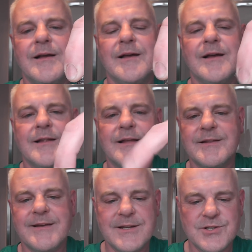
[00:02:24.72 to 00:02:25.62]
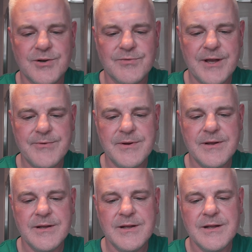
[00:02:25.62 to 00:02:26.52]
uh, and that tightens it all down.
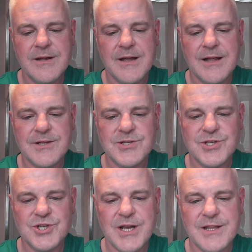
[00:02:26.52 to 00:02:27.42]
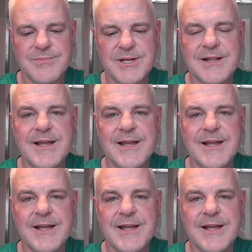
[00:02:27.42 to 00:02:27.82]
And let's just check the blade